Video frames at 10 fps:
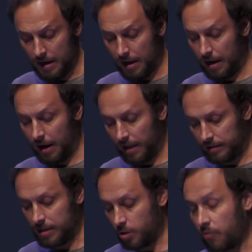Uh, and
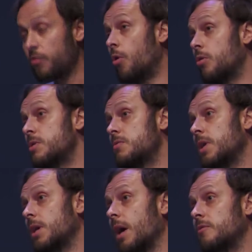here, of course,
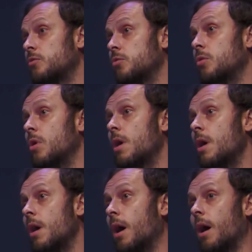we have to
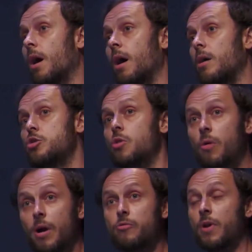Uh, uh,
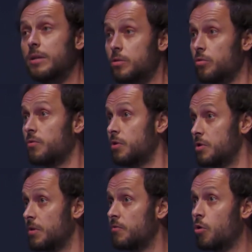show our gratitude
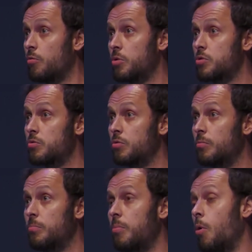first and foremost to
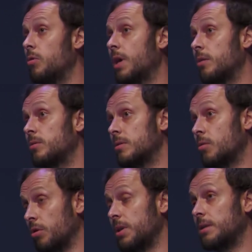Paul
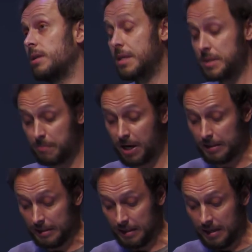Konrad Liessmann,
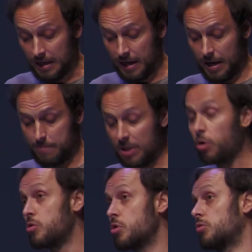uh, but
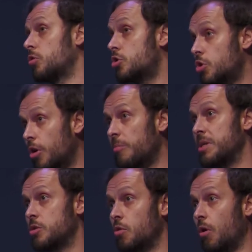also to
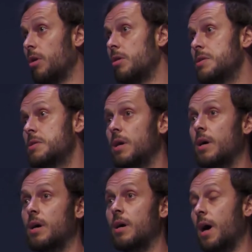German scholars uh,
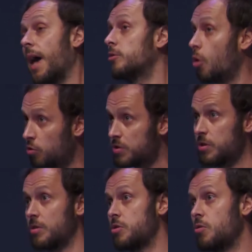uh, and
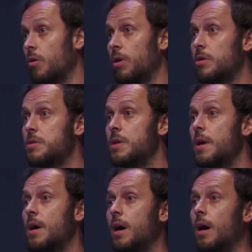Austrian scholars
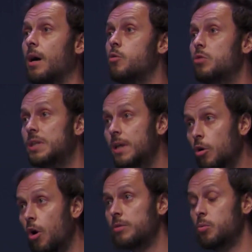uh, who did a
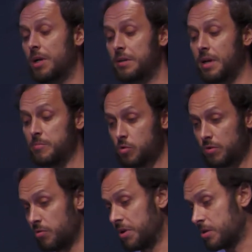lot when it comes to
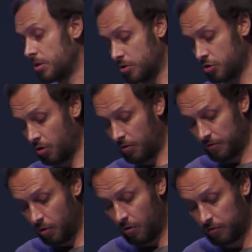the research
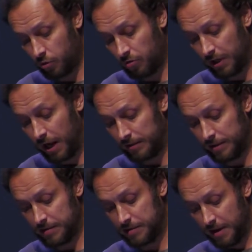of, of Günther
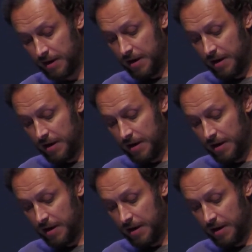Anders.